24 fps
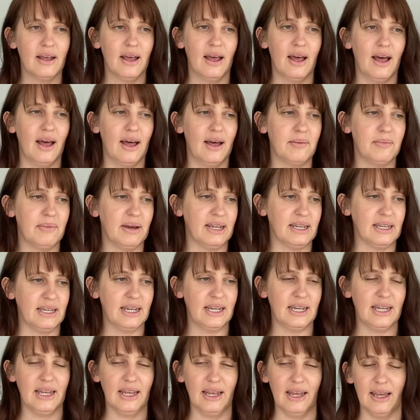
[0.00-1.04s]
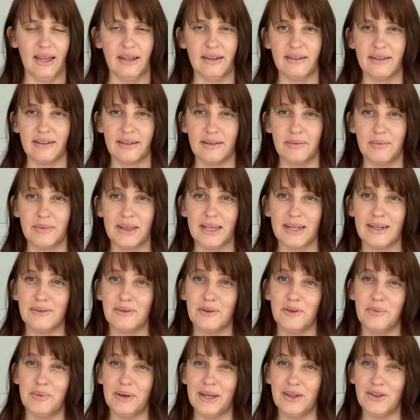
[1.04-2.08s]
my knitting and just some things
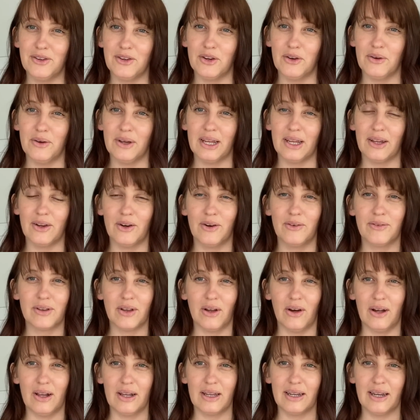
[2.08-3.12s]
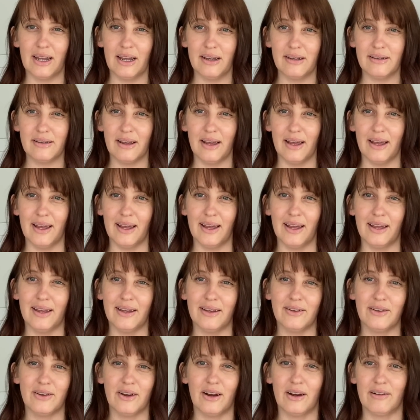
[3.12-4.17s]
we've been doing over the holidays
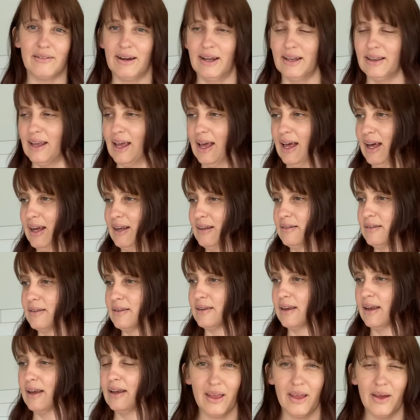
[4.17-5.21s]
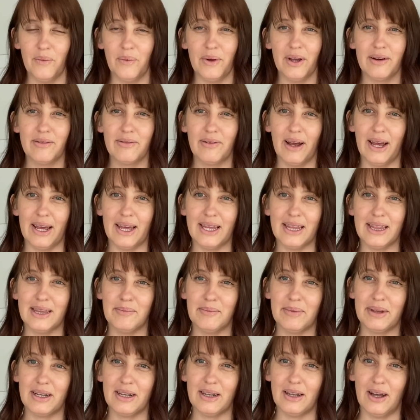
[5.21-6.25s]
and around the house. We are right in the
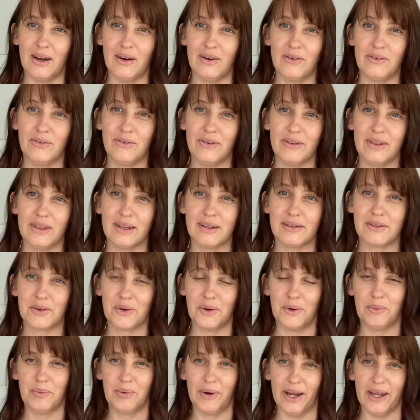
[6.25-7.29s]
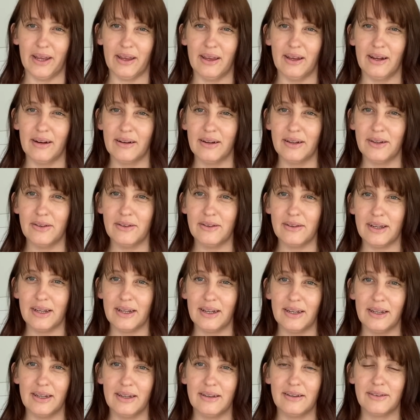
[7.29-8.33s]
middle of the school break here in New
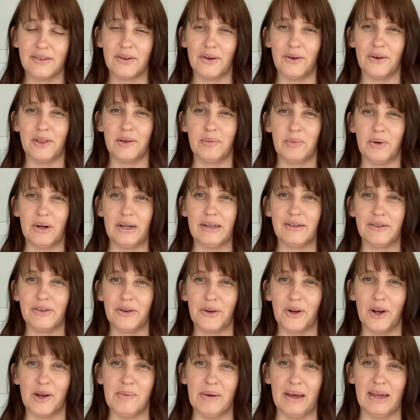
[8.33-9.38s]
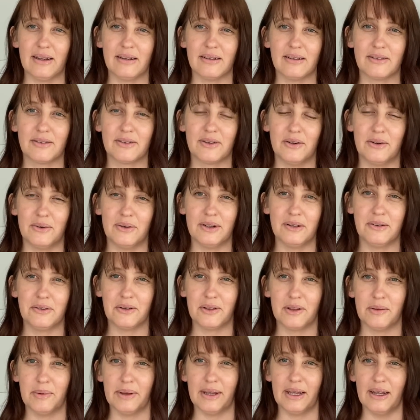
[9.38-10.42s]
Zealand, so the boys don't go back to school until
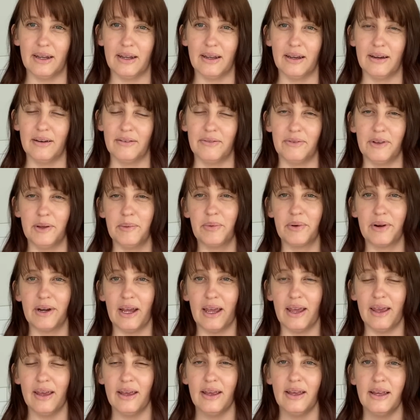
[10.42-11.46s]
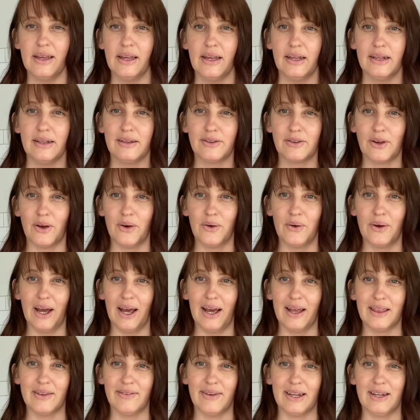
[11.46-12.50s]
the beginning of February. So
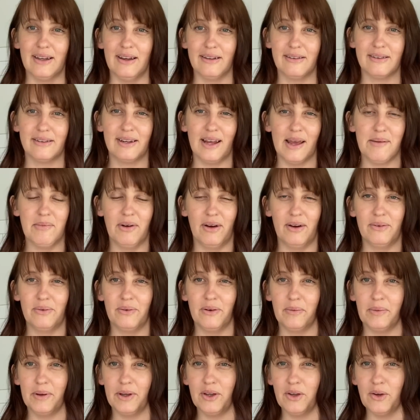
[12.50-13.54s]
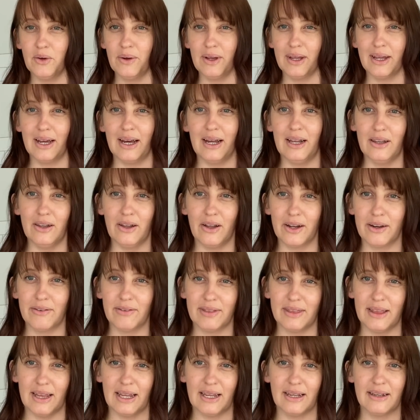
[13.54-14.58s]
they've had lots of time off. We've been doing a lot of
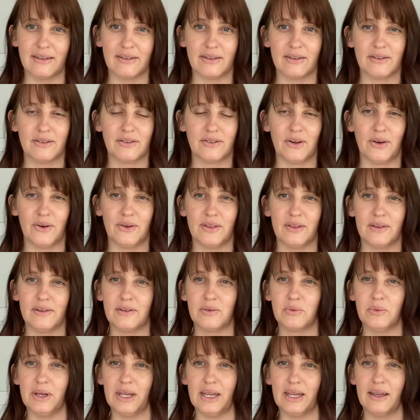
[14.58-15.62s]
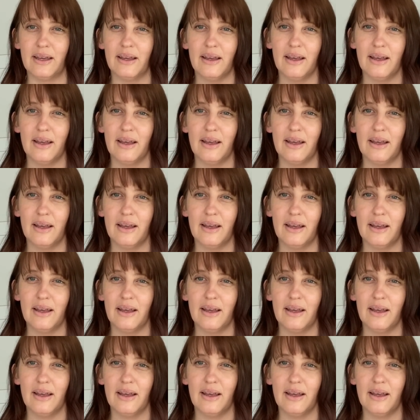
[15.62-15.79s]
things. So this week